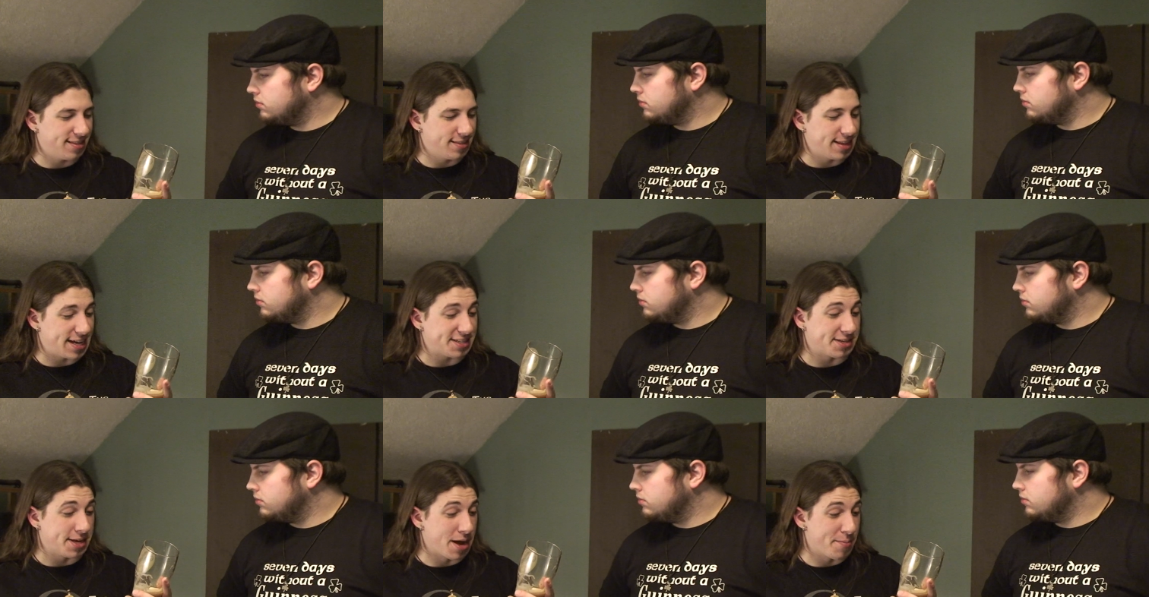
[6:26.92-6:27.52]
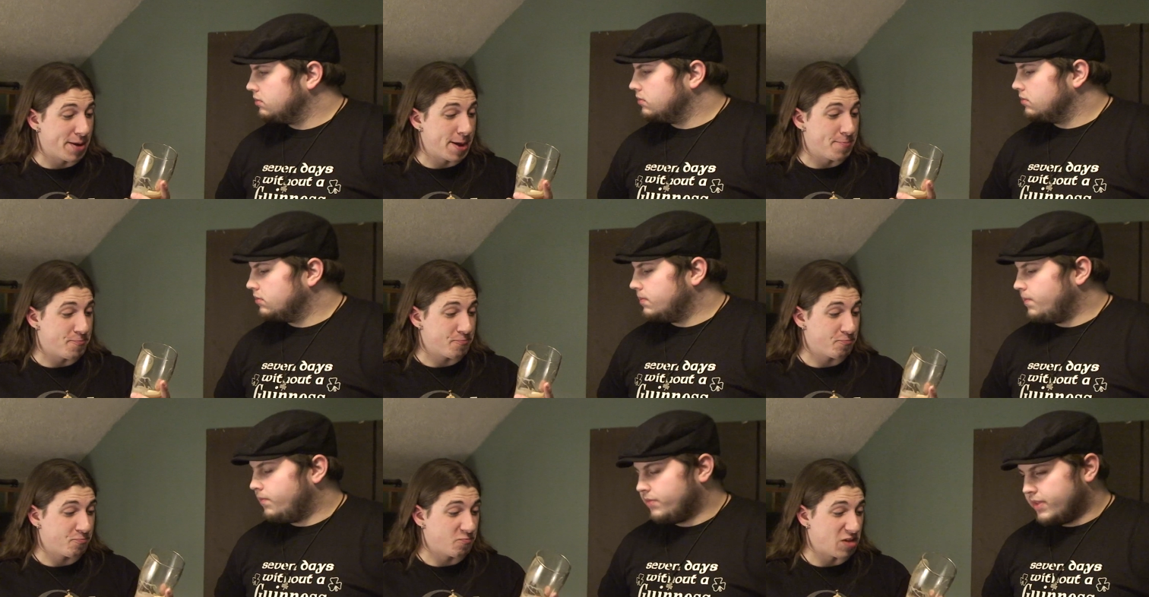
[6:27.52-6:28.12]
Speaker 1: That's yummy.
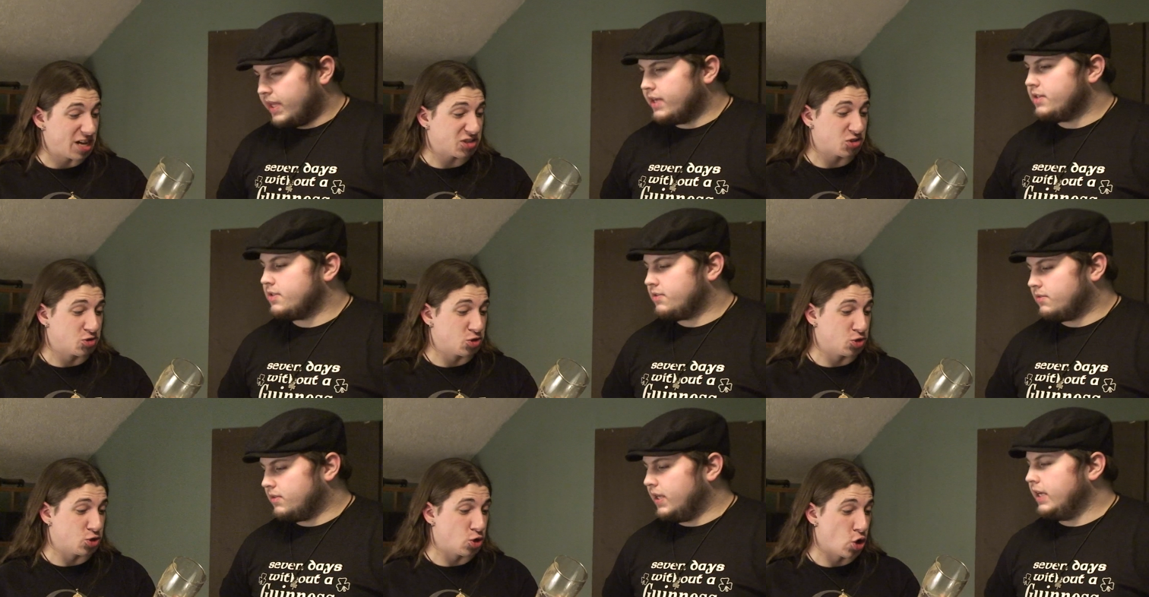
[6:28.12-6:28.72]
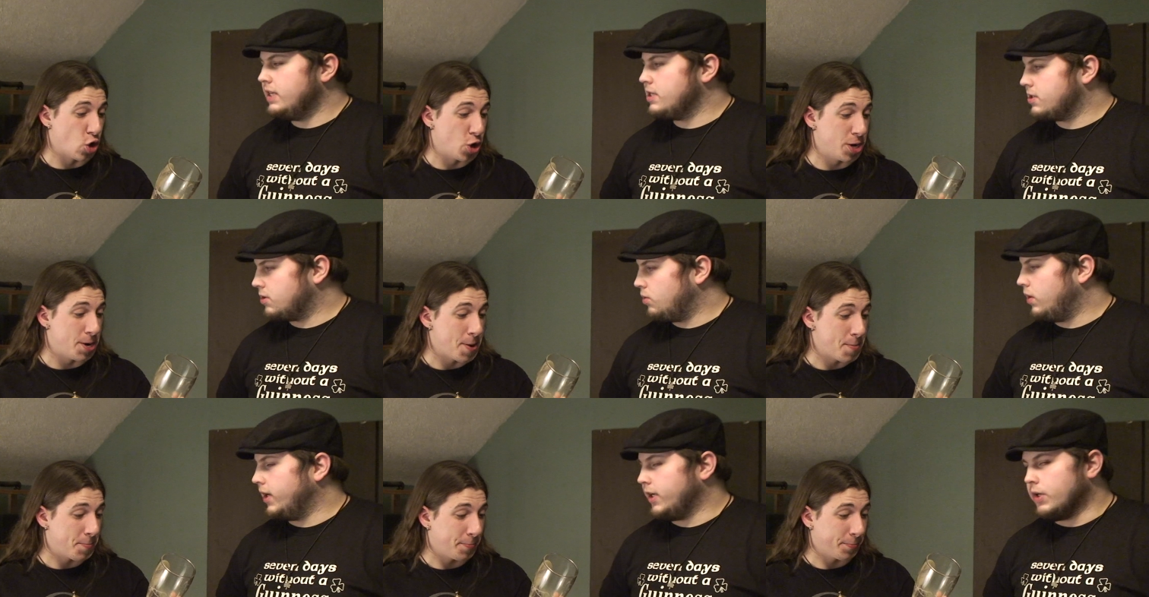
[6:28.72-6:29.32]
Speaker 2: That is
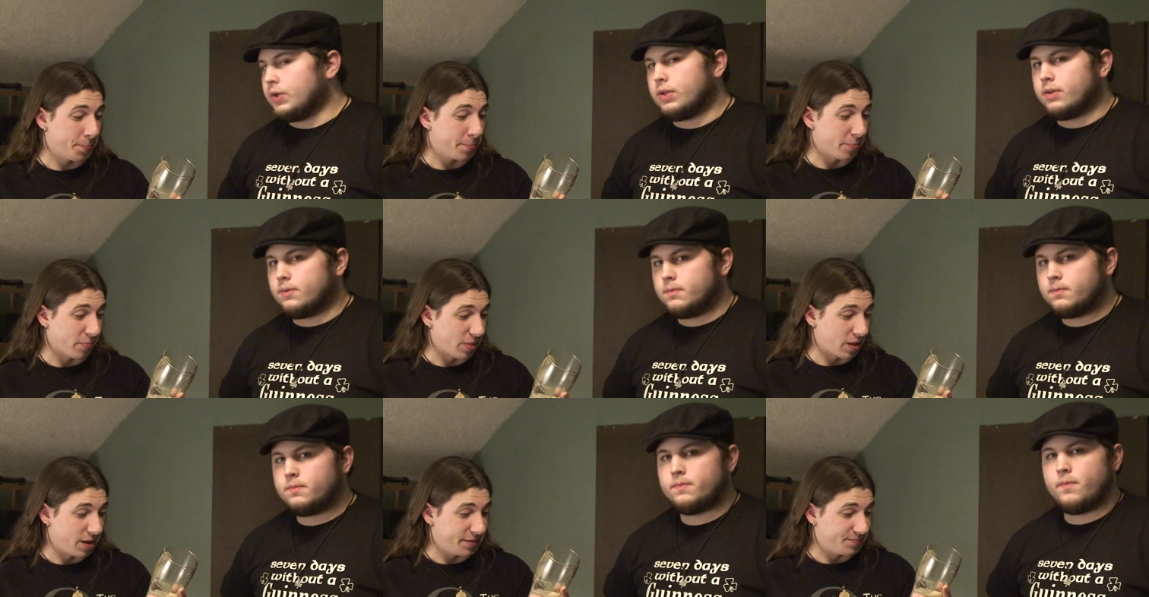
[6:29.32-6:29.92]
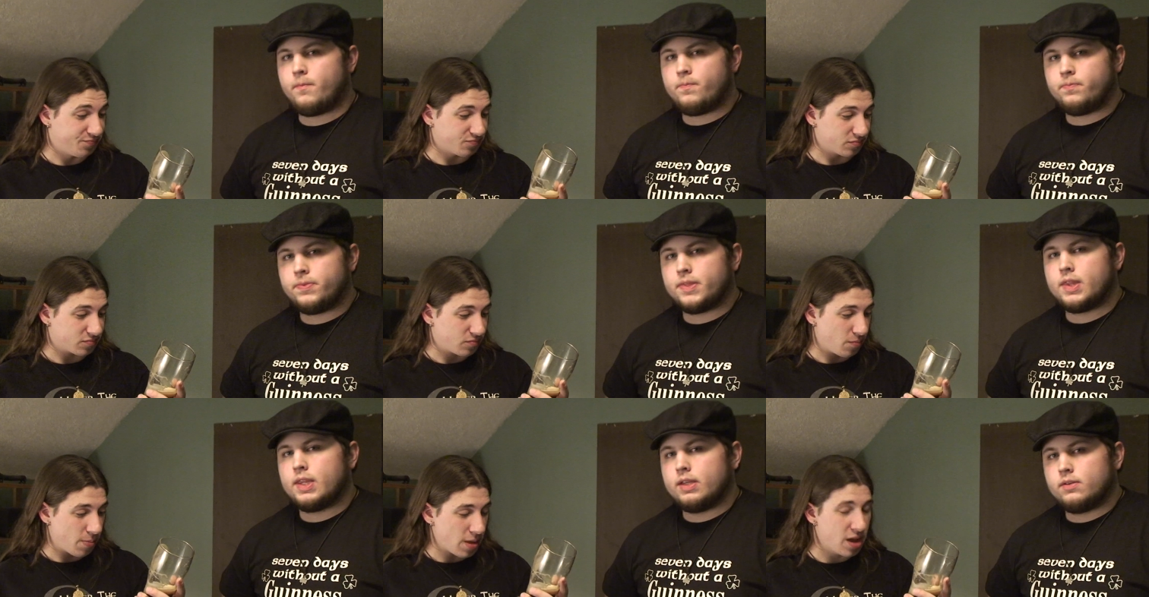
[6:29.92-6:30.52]
quite good.
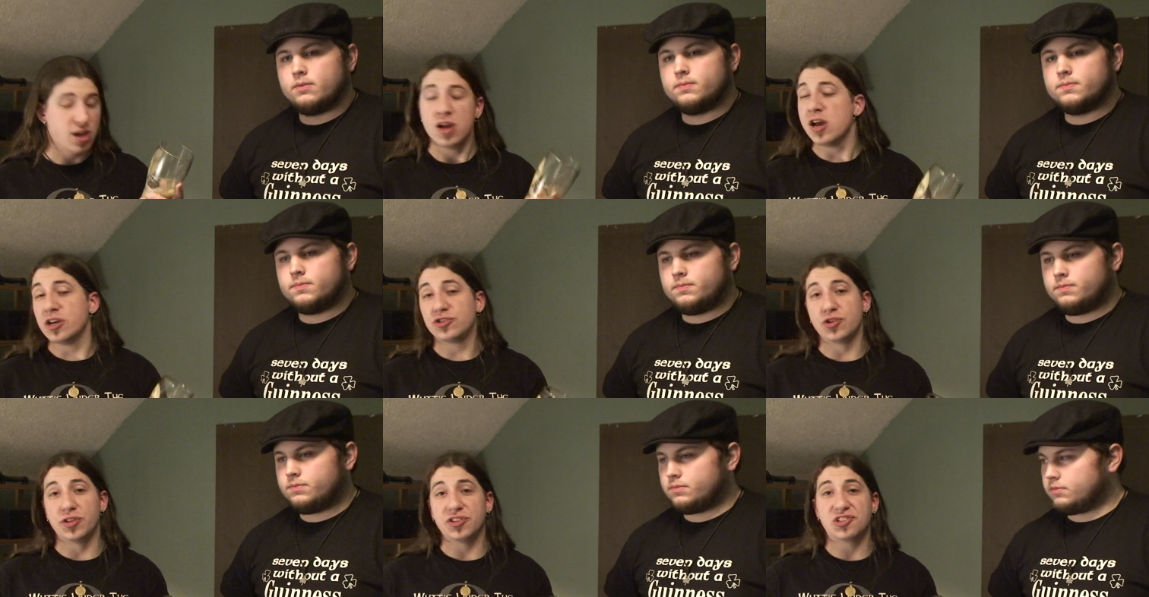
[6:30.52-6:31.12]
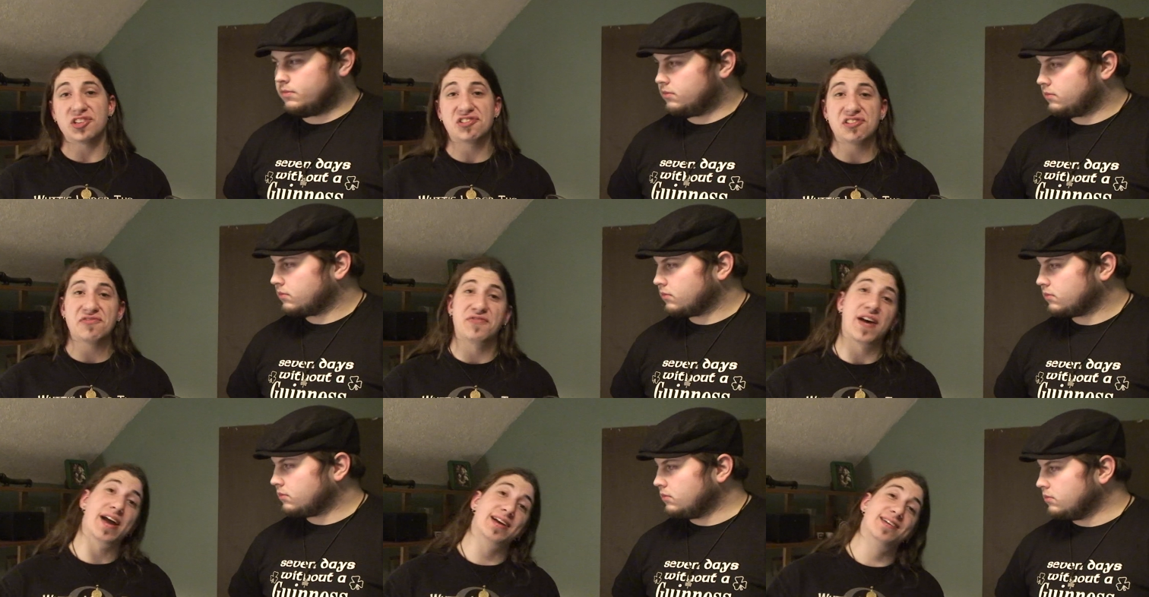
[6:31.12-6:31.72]
Speaker 1: So this is in
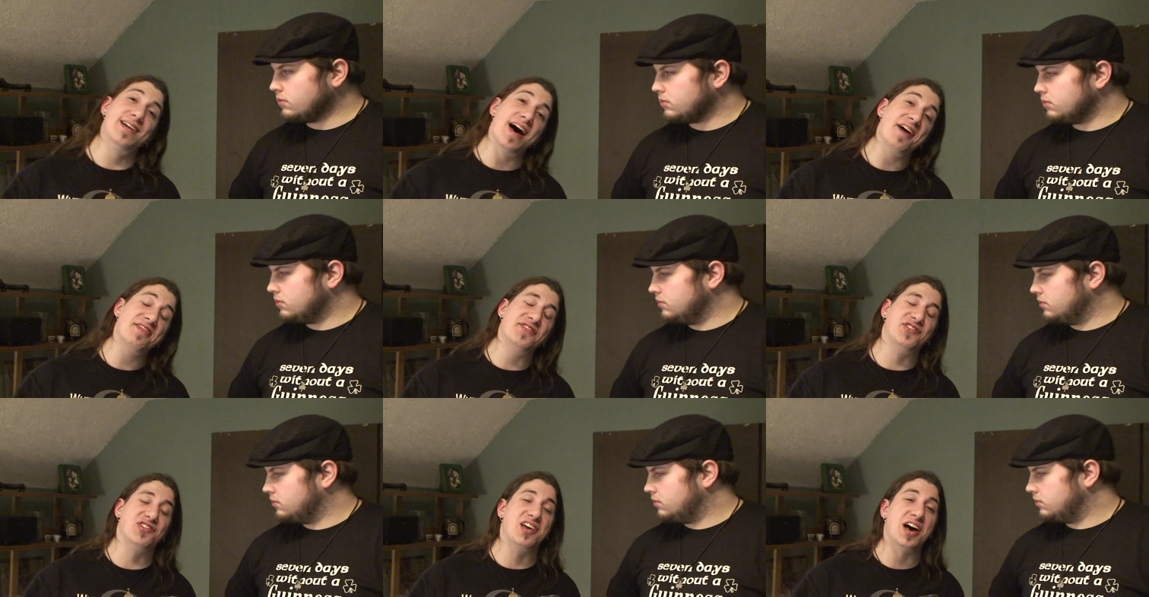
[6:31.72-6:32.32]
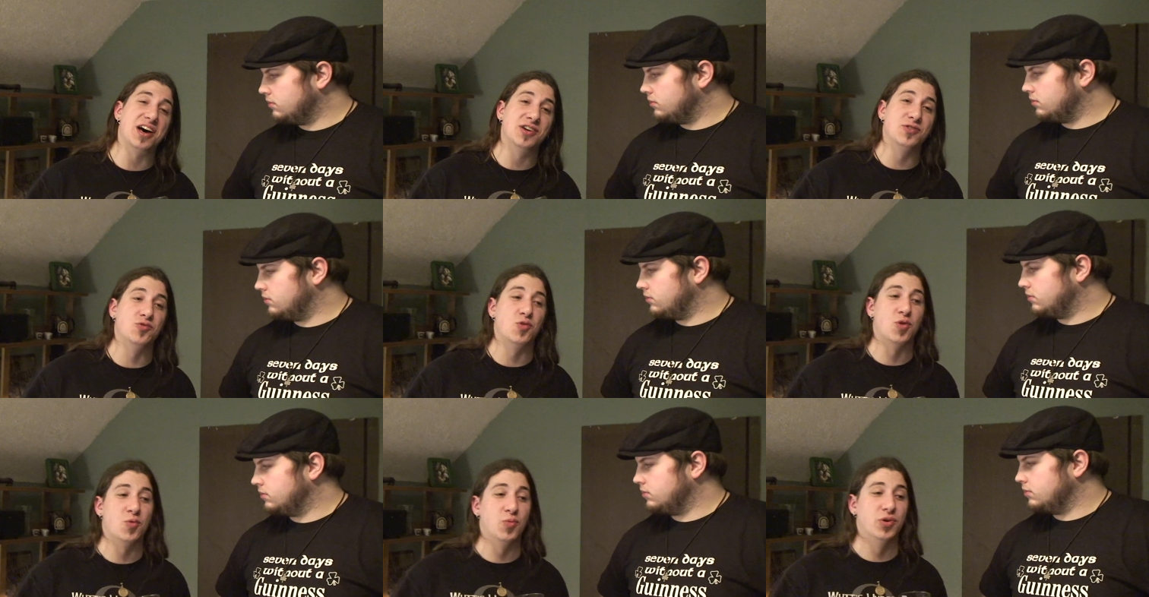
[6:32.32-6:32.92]
fact not the Scott
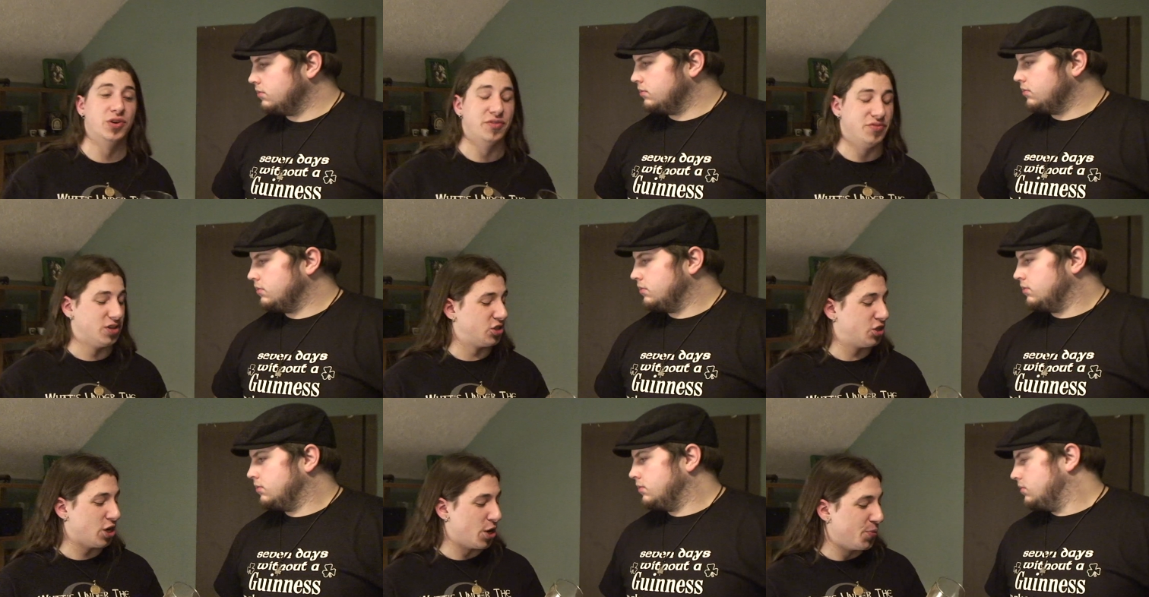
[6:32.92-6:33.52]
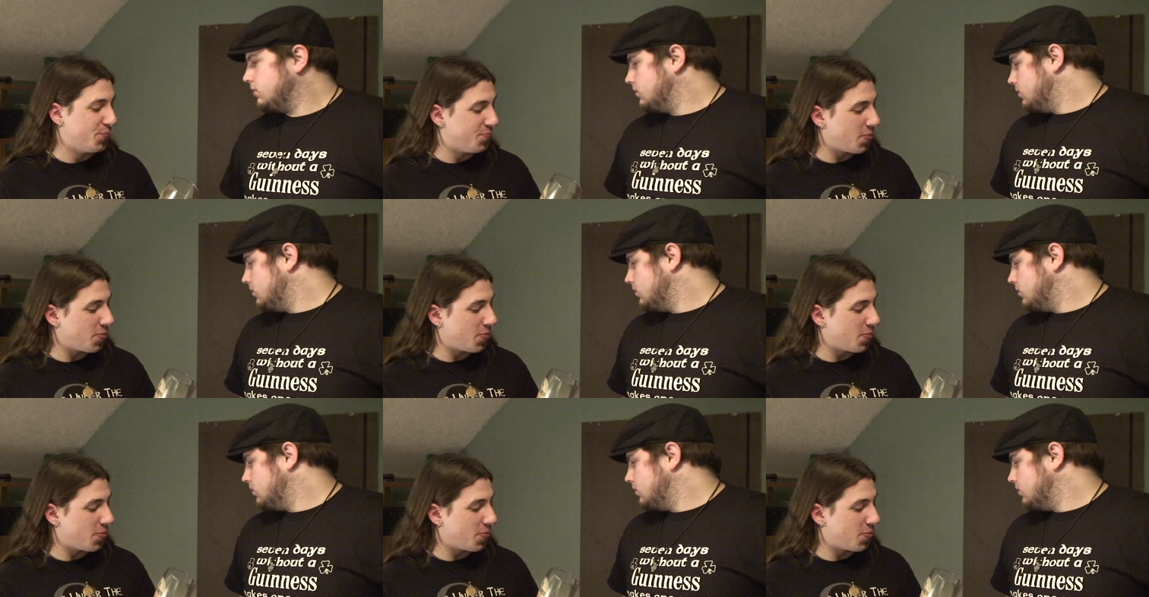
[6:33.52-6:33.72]
Norwood of the show.